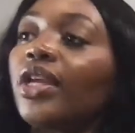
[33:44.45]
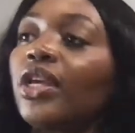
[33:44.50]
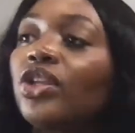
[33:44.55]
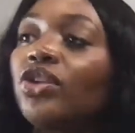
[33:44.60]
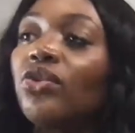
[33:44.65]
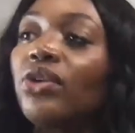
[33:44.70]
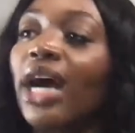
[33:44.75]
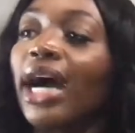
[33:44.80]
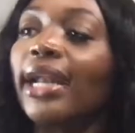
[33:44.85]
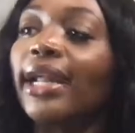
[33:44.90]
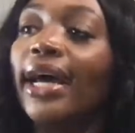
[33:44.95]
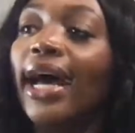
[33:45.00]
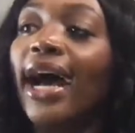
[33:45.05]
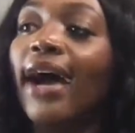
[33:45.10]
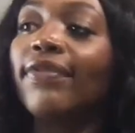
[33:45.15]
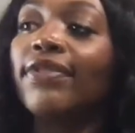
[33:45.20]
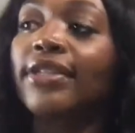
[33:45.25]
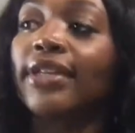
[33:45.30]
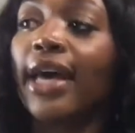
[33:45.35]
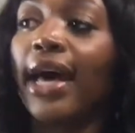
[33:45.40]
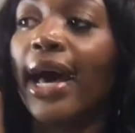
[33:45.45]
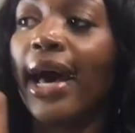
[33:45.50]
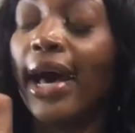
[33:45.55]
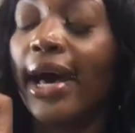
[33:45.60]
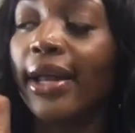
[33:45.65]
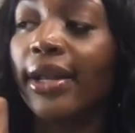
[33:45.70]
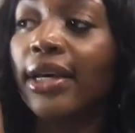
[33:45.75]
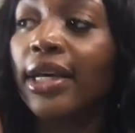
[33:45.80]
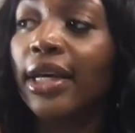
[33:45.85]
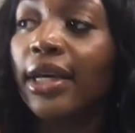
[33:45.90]
you kind of have to
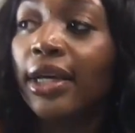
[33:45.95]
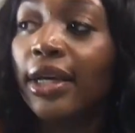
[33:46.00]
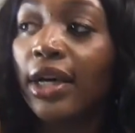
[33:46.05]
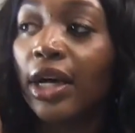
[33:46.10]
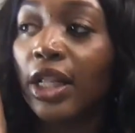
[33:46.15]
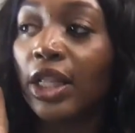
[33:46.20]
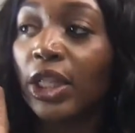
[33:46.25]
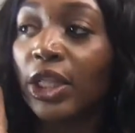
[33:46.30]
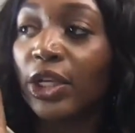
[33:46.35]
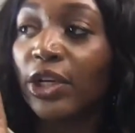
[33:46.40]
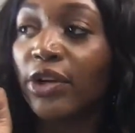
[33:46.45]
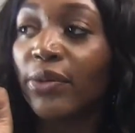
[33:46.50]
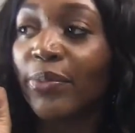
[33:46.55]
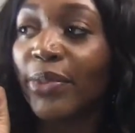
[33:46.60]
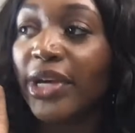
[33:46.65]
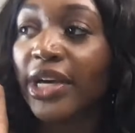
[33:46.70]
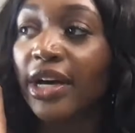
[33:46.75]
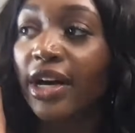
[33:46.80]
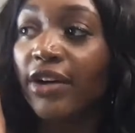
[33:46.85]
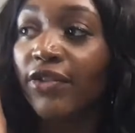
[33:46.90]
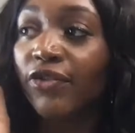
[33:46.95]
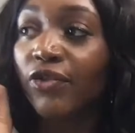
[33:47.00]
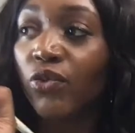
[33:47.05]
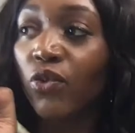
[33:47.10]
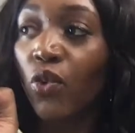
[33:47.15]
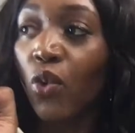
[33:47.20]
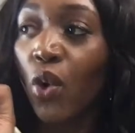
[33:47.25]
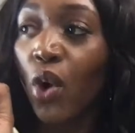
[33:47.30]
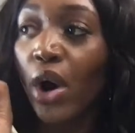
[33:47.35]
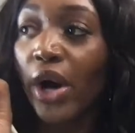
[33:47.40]
add a little bit of
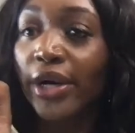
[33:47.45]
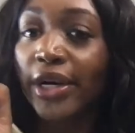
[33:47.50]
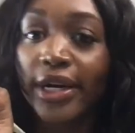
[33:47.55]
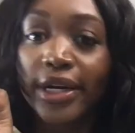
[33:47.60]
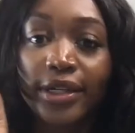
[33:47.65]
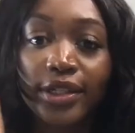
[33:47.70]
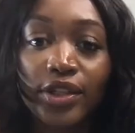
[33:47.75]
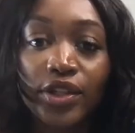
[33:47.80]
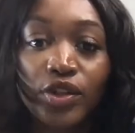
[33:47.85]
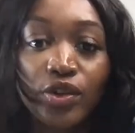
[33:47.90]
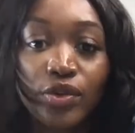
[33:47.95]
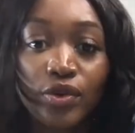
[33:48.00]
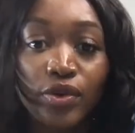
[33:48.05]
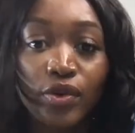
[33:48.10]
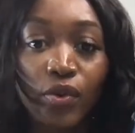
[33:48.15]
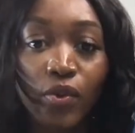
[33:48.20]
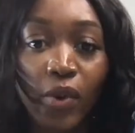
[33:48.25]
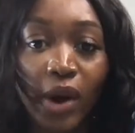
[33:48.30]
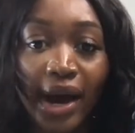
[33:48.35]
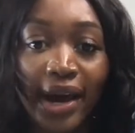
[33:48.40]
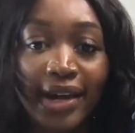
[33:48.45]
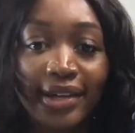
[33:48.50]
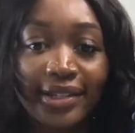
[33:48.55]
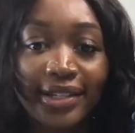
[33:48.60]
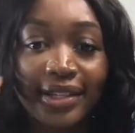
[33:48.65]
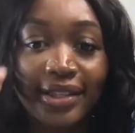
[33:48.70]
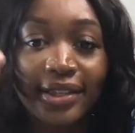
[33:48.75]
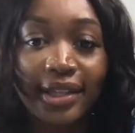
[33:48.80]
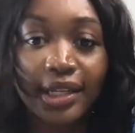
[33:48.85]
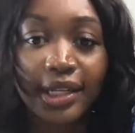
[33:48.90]
water to the white
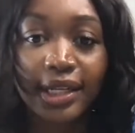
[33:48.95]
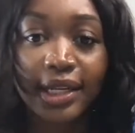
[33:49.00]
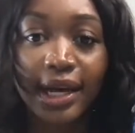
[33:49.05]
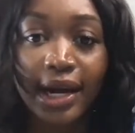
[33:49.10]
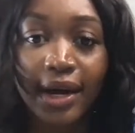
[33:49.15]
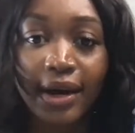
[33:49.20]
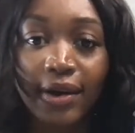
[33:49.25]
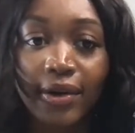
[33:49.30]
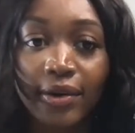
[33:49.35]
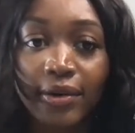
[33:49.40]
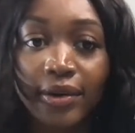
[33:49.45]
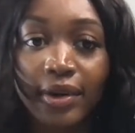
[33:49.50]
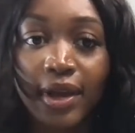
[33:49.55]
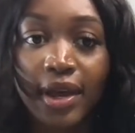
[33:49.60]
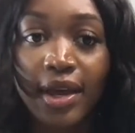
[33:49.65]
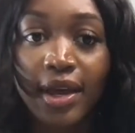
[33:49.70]
to thin it out